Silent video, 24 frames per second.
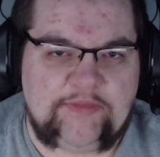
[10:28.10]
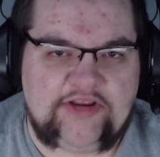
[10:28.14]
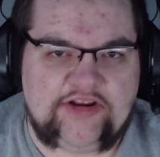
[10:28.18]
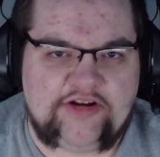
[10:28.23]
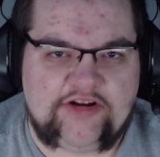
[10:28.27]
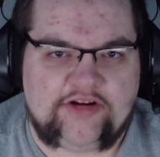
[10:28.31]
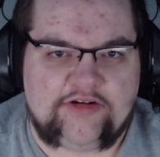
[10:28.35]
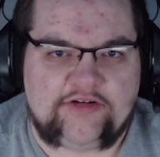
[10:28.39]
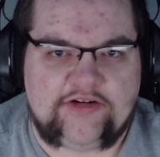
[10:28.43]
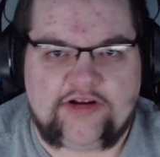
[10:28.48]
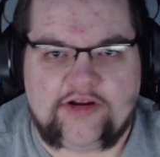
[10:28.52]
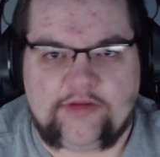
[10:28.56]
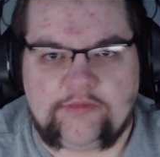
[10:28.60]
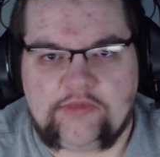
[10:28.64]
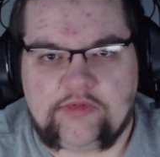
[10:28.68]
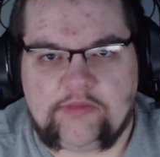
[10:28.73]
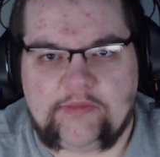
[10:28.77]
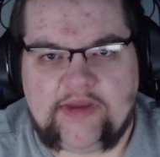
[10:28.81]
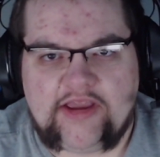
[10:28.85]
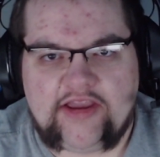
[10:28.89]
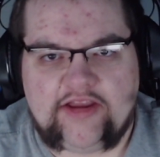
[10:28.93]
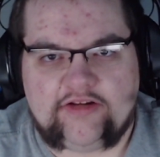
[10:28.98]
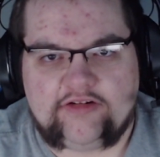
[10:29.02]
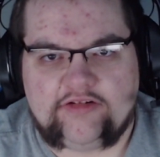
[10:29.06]
I'm here.
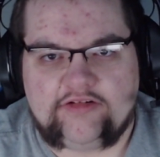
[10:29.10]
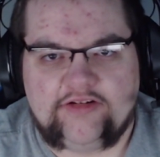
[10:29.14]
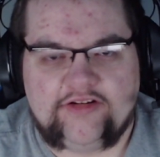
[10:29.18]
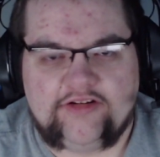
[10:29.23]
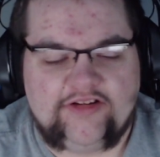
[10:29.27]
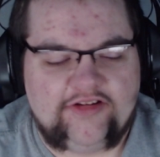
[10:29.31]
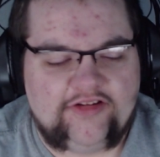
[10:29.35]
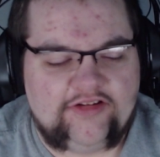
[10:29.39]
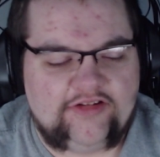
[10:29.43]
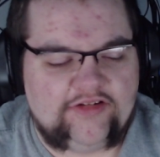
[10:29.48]
I'm your man.